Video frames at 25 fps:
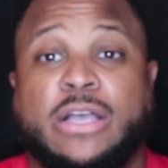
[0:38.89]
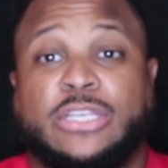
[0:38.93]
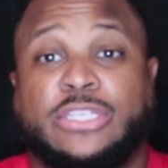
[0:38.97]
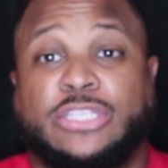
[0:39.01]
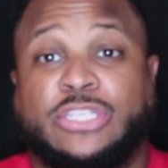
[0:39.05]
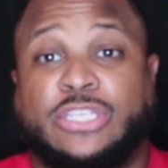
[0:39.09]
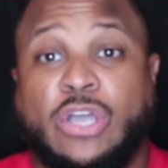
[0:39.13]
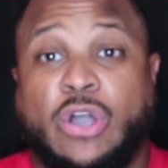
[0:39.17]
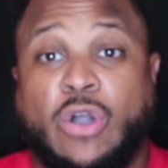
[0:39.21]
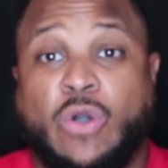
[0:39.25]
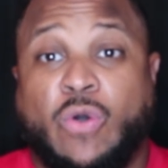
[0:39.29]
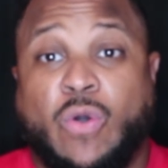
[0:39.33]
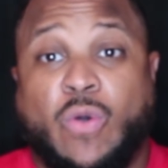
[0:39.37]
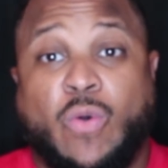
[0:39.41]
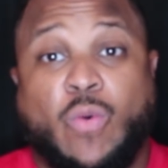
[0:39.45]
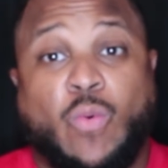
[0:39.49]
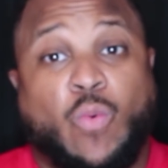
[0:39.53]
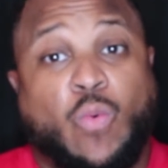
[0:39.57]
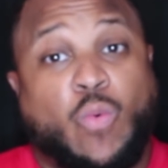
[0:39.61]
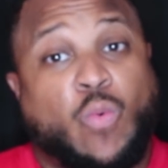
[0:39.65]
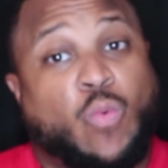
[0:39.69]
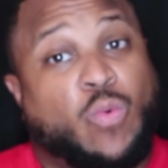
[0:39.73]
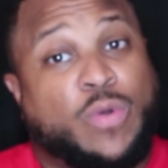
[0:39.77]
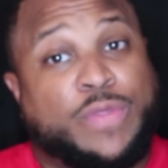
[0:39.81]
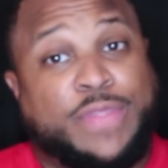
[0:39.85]
So,
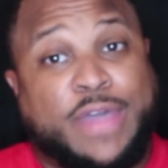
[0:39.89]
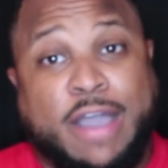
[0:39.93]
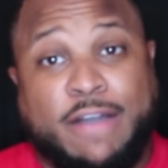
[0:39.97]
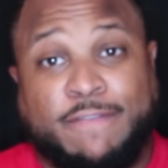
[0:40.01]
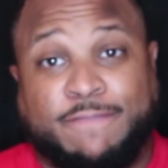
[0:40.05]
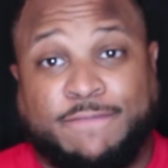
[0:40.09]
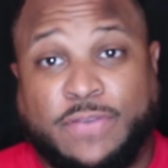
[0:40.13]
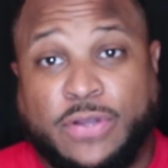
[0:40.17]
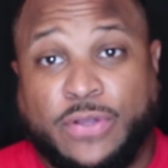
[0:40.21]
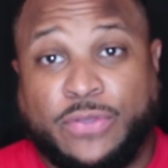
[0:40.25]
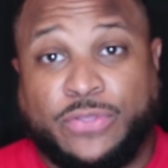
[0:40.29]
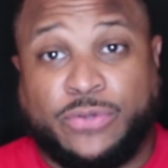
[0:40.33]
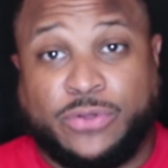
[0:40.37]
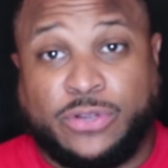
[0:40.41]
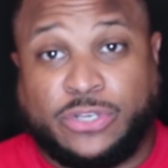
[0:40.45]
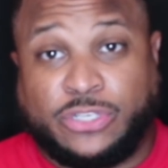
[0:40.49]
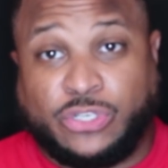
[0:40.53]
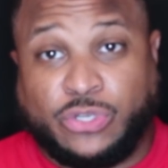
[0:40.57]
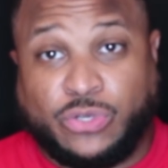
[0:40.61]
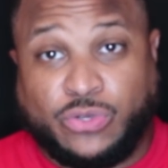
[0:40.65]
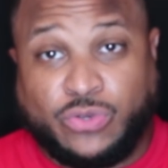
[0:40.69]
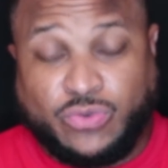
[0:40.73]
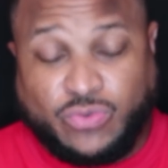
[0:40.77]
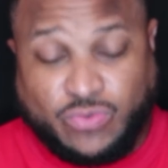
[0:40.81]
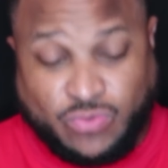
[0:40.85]
without further
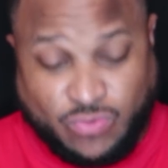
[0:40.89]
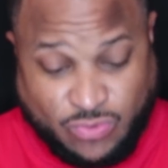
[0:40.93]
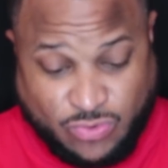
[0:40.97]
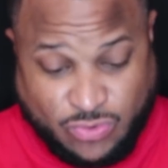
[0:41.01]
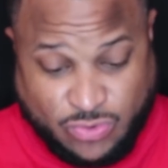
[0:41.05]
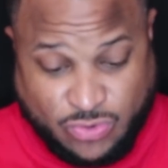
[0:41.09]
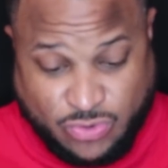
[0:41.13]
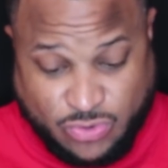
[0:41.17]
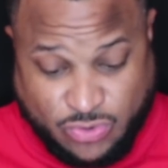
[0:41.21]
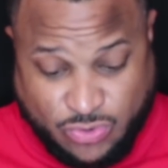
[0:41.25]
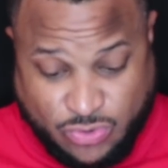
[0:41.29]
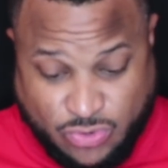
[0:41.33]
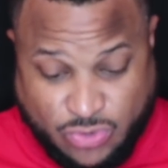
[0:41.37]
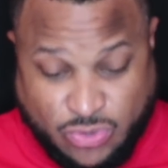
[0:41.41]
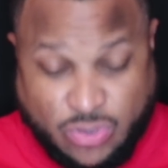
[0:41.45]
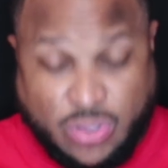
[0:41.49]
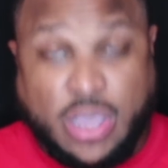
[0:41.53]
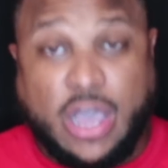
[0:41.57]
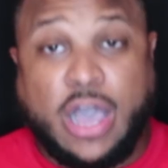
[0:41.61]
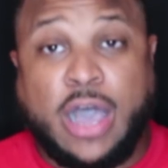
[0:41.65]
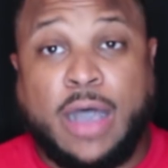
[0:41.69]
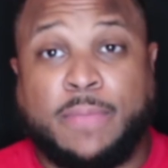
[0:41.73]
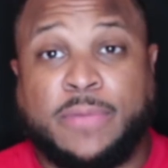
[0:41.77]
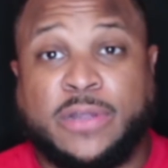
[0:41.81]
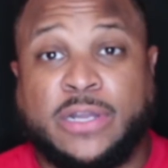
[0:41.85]
ado,
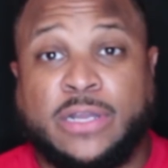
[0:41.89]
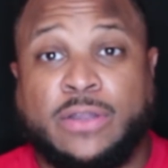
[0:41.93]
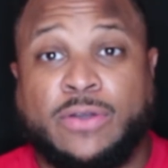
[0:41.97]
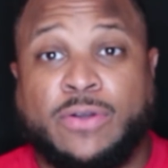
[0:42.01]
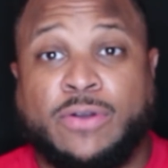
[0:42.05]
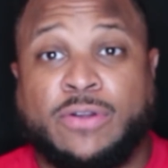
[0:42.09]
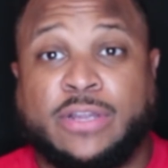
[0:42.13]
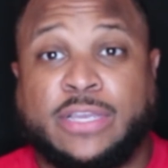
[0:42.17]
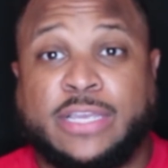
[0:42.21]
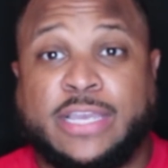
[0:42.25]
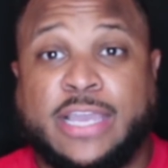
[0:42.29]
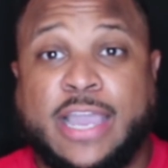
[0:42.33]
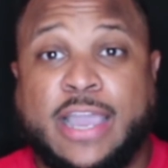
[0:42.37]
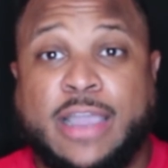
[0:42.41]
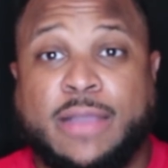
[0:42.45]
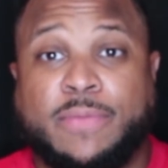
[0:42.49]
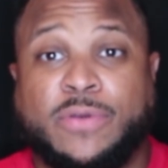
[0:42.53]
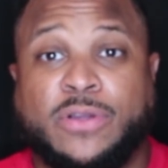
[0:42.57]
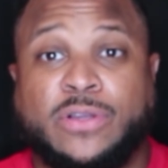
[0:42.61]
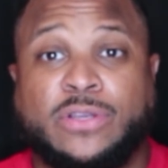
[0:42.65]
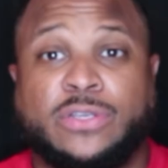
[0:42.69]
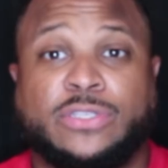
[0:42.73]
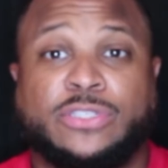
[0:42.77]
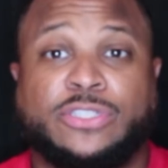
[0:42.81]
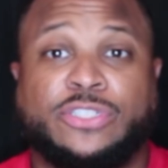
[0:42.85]
I'm going to lower the
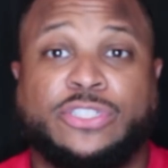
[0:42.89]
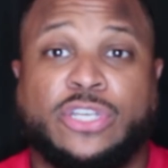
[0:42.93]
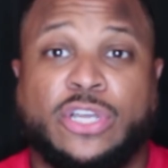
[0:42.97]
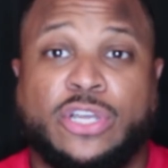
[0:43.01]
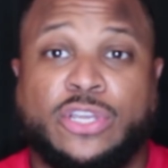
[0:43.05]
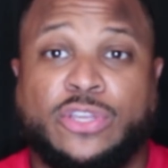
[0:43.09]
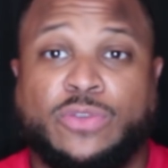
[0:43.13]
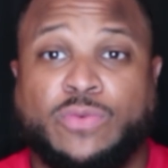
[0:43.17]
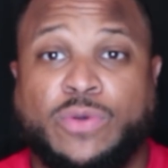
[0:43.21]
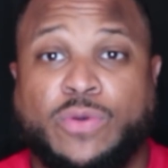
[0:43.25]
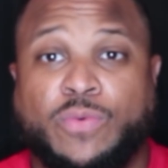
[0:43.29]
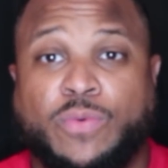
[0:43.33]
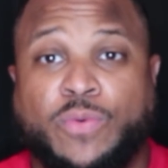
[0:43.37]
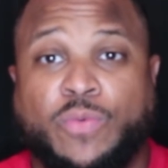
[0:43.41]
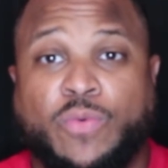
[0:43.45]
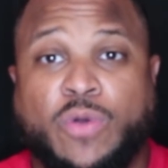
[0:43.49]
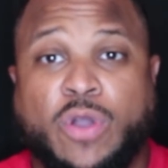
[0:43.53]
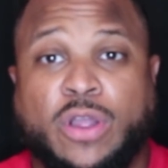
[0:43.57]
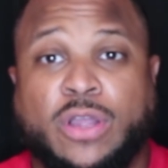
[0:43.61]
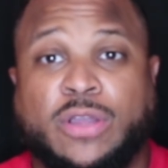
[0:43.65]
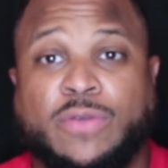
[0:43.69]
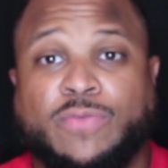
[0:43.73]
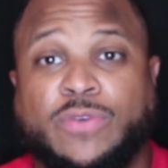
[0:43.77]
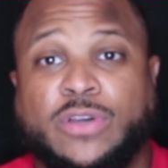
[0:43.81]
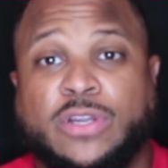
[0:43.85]
camera, show you what we're
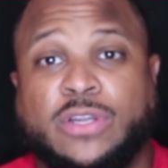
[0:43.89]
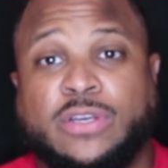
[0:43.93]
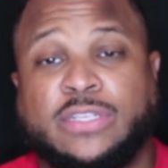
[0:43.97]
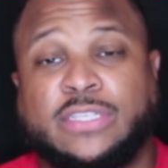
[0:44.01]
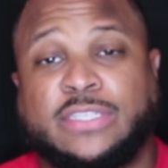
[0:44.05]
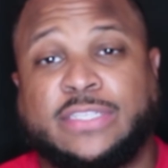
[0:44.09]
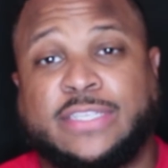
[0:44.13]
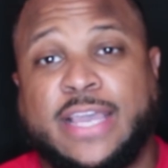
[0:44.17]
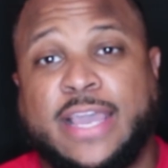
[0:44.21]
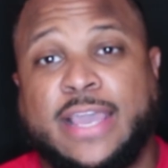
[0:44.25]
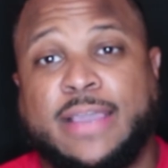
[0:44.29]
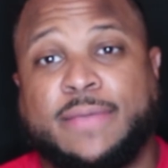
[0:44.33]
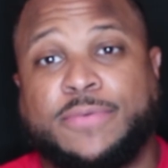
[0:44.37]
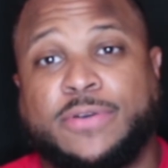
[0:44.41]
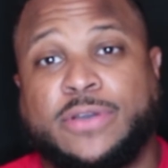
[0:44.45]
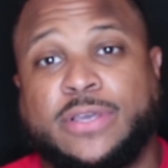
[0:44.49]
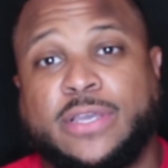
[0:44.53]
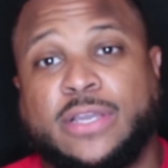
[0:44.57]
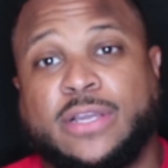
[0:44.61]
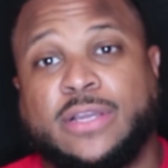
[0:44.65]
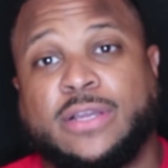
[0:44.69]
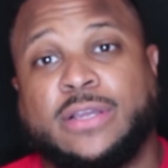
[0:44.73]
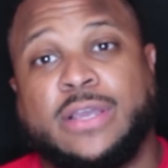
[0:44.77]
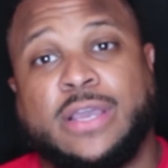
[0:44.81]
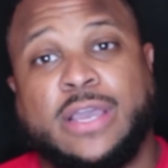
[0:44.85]
working with on the table
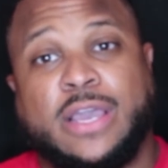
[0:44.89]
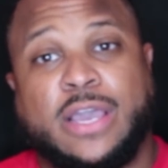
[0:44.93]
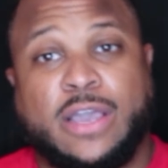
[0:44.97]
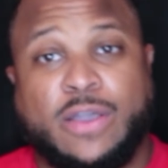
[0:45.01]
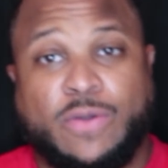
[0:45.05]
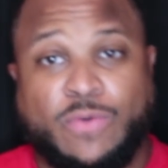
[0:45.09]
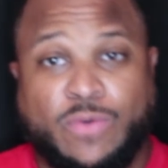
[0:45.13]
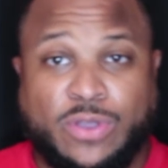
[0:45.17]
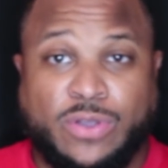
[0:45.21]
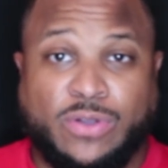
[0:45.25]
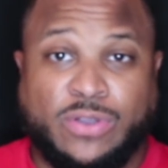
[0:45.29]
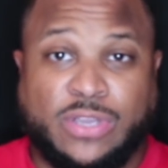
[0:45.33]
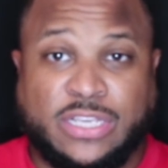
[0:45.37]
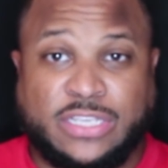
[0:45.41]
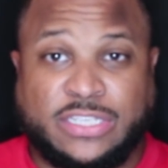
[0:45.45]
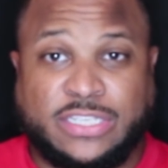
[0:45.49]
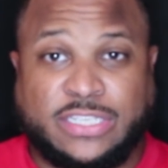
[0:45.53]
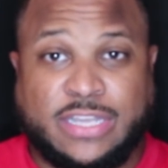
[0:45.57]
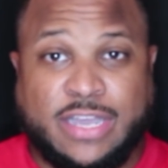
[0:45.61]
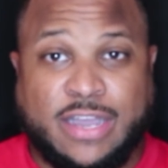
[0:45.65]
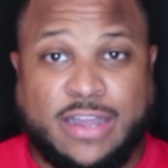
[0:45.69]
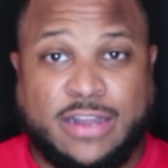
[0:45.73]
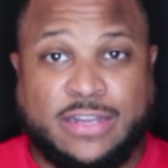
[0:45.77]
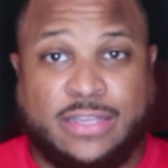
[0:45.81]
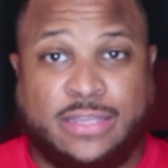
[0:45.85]
here, and we're going to get
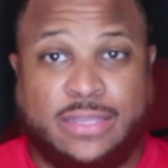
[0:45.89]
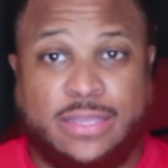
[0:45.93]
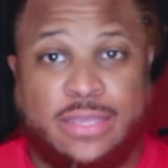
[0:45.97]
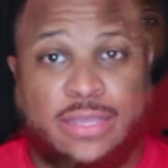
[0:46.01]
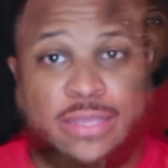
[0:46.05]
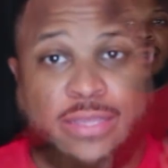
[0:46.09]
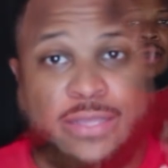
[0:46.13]
started.